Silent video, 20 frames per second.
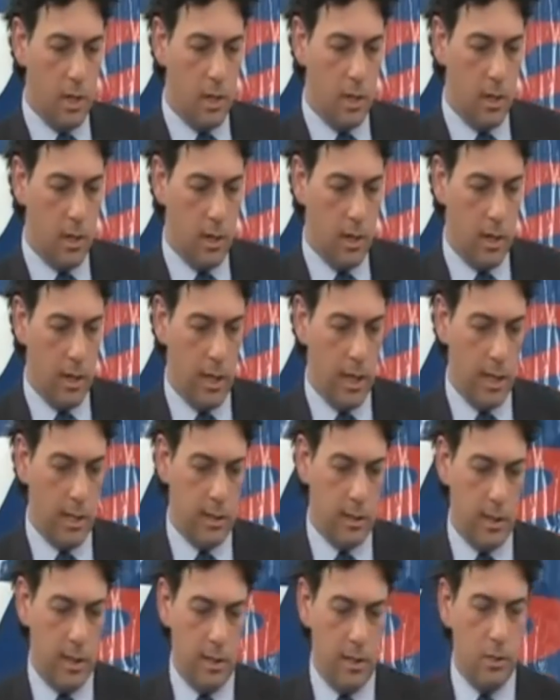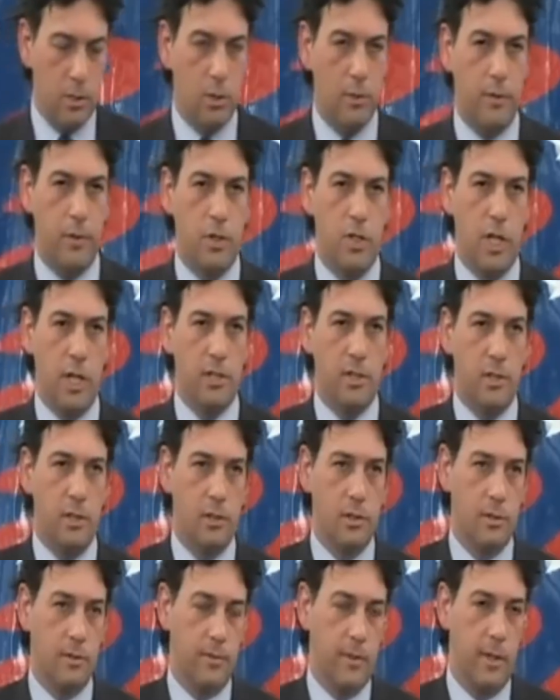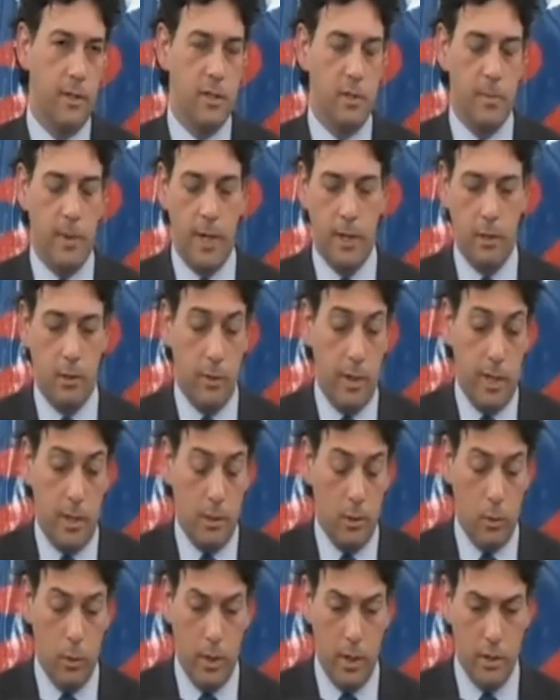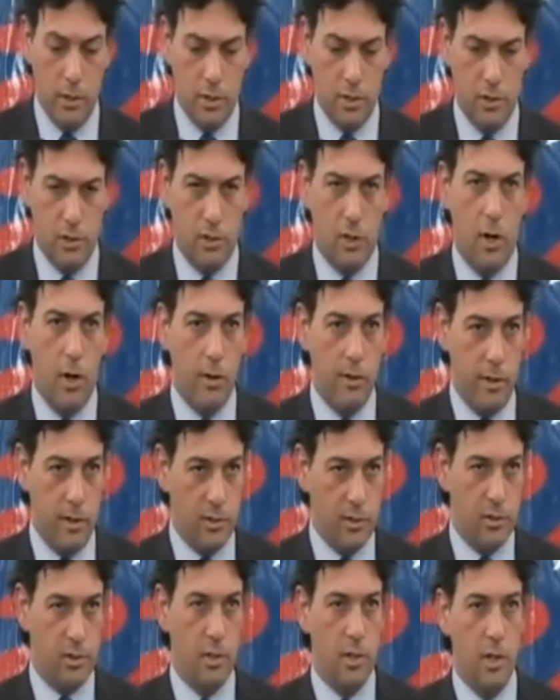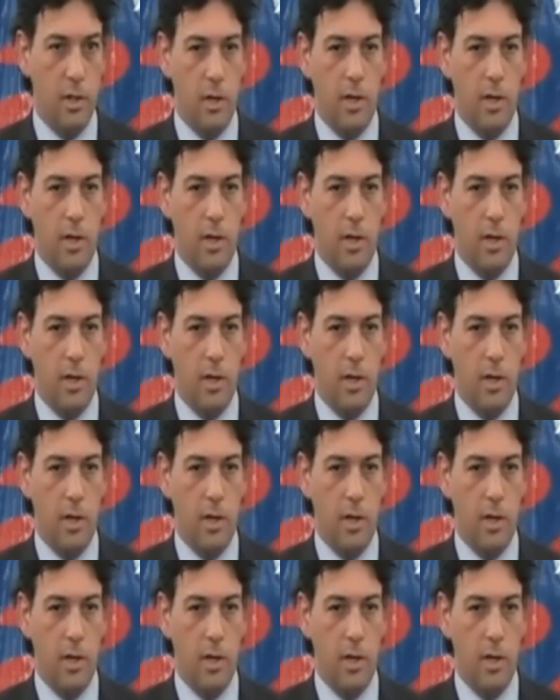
uh, at, at, the Institute for Justice, friends of mine, great lawyers, saw this